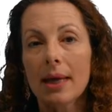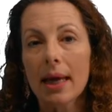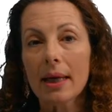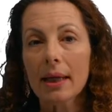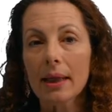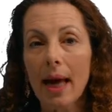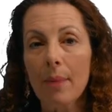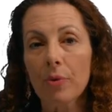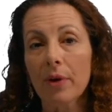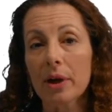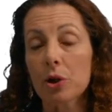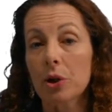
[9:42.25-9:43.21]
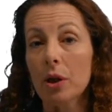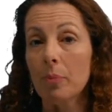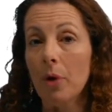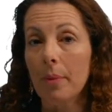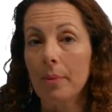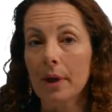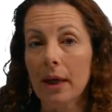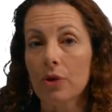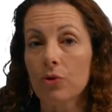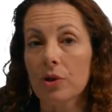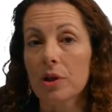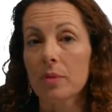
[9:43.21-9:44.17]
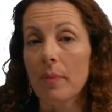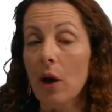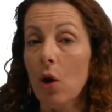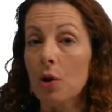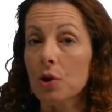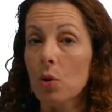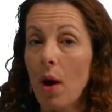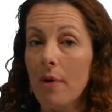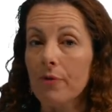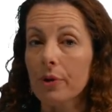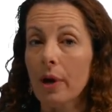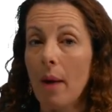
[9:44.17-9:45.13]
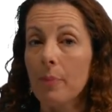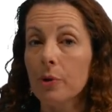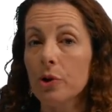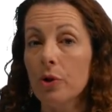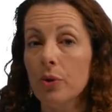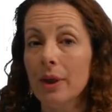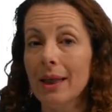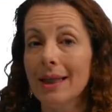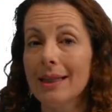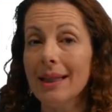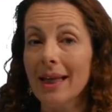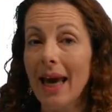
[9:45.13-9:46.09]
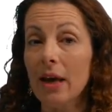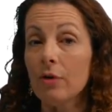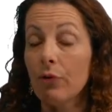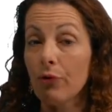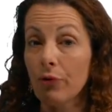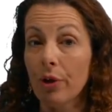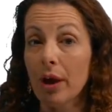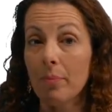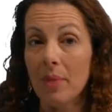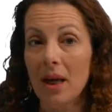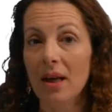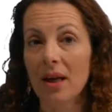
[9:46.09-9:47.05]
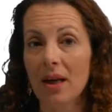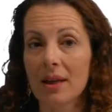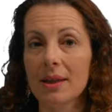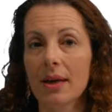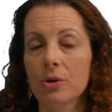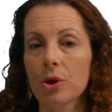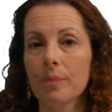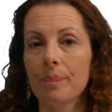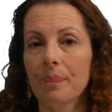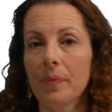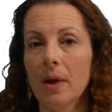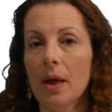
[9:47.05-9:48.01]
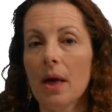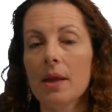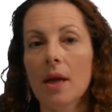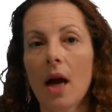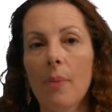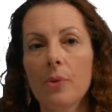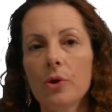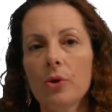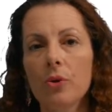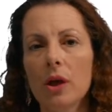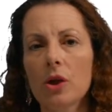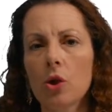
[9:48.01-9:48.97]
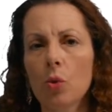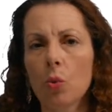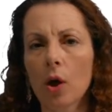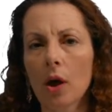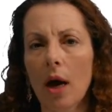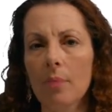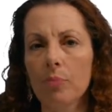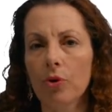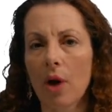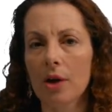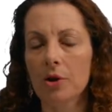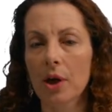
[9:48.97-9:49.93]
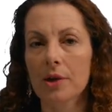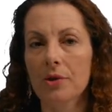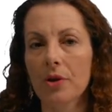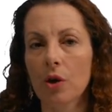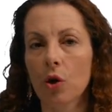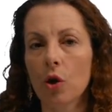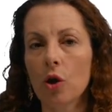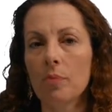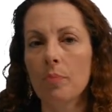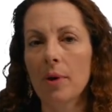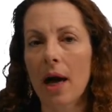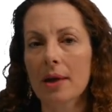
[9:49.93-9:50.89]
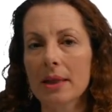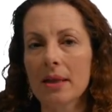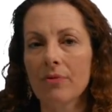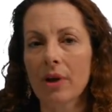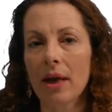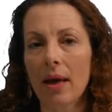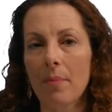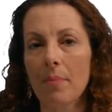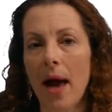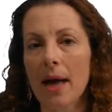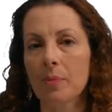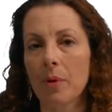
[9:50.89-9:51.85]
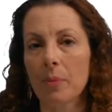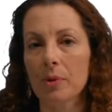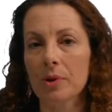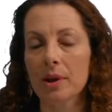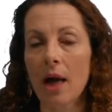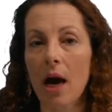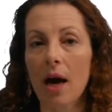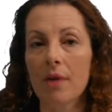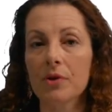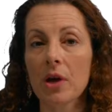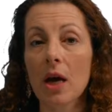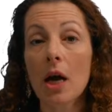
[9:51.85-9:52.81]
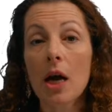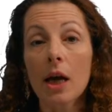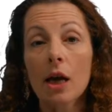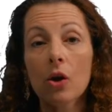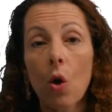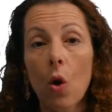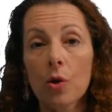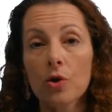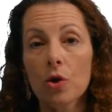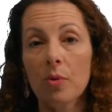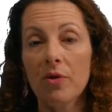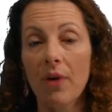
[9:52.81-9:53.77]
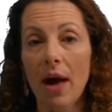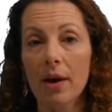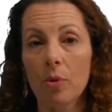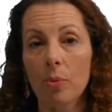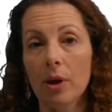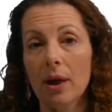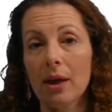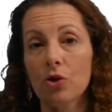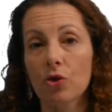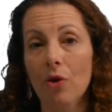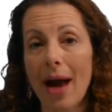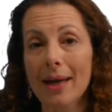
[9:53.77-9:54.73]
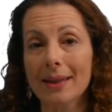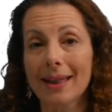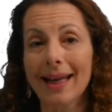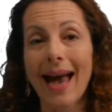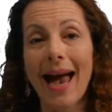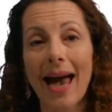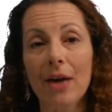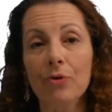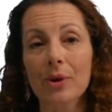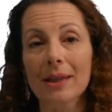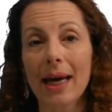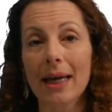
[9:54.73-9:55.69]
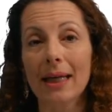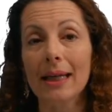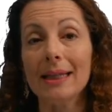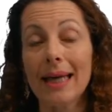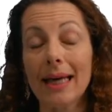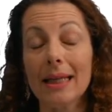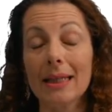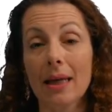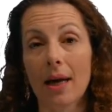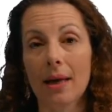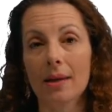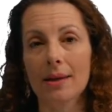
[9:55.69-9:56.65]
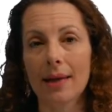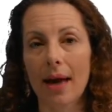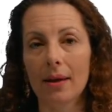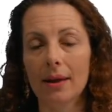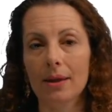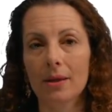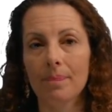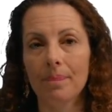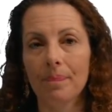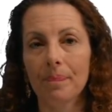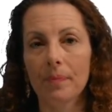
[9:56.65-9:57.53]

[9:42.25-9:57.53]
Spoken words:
Data collaboration in the public interest may also offer an opportunity to gain free media attention. The opportunity to work on projects that could positively impact people's lives can also be valuable in attracting and retaining data science talent.